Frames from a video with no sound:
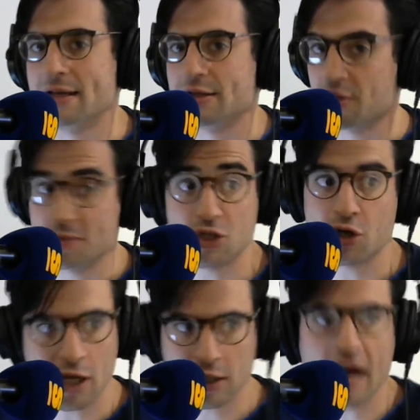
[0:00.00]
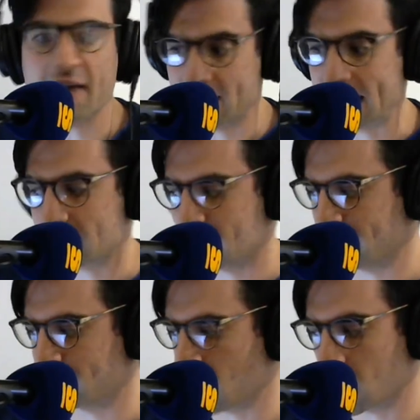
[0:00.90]
To be sure, a lot of things
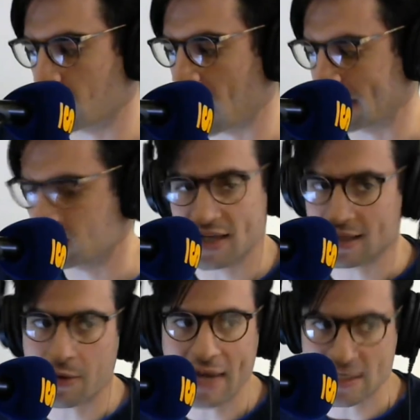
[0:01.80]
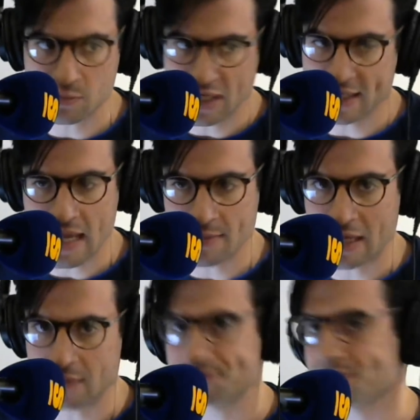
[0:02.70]
have gone awry. Jed Lowry hasn't played a game
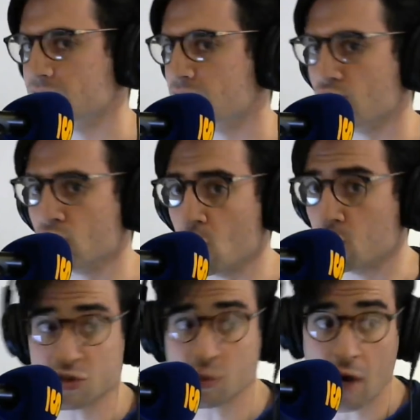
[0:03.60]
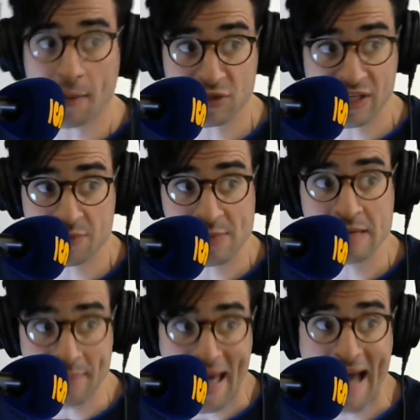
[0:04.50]
yet. Wilson Ramos has
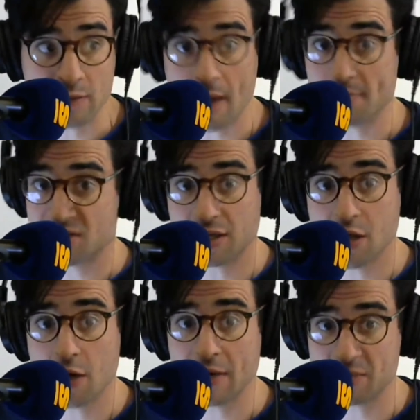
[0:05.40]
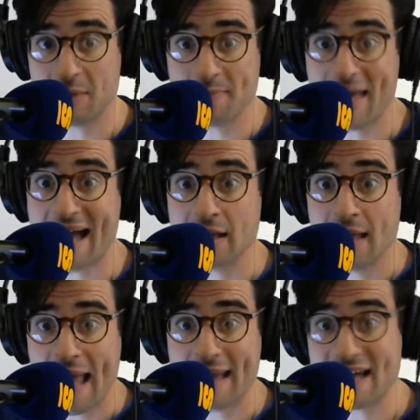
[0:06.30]
been bad. Robinson Cano has been bad.
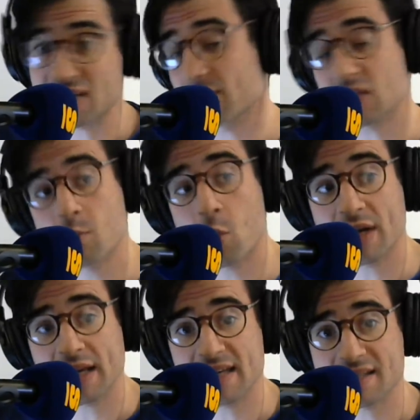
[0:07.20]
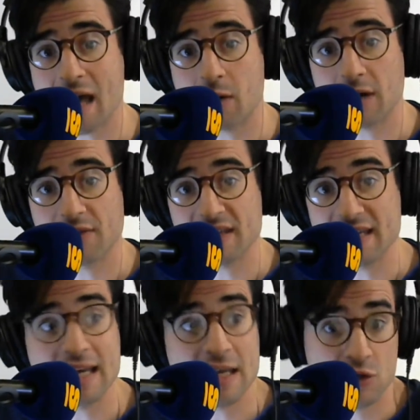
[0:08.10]
And as of this morning, is now on
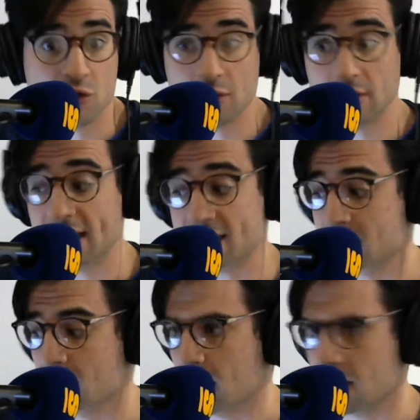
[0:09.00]
the injured list.